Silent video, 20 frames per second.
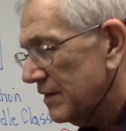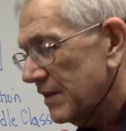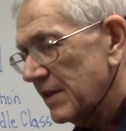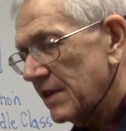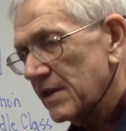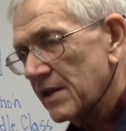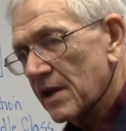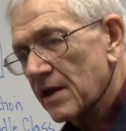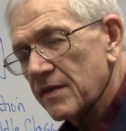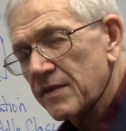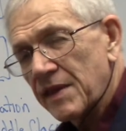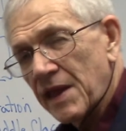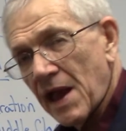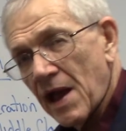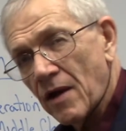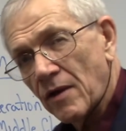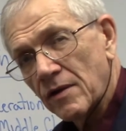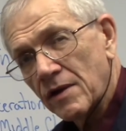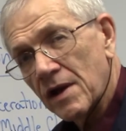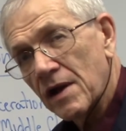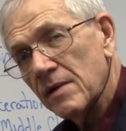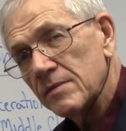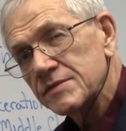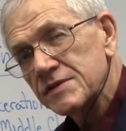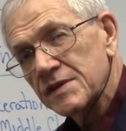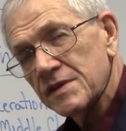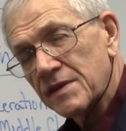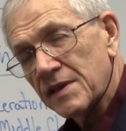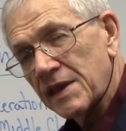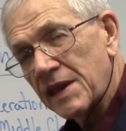the, uh, the
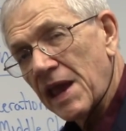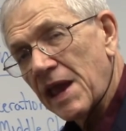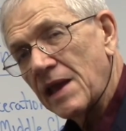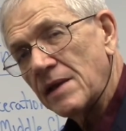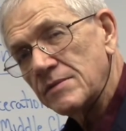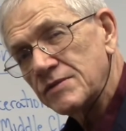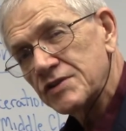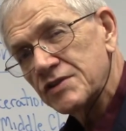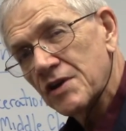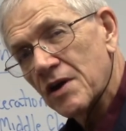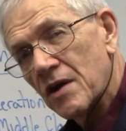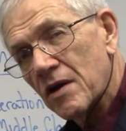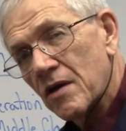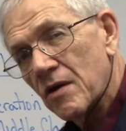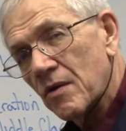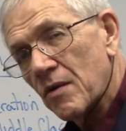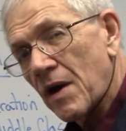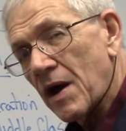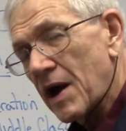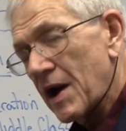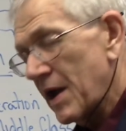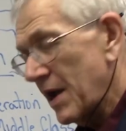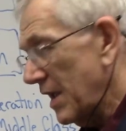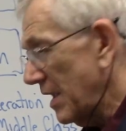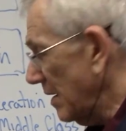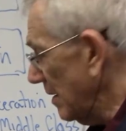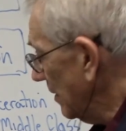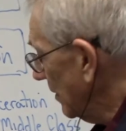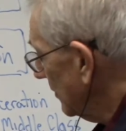outcomes of the game show, I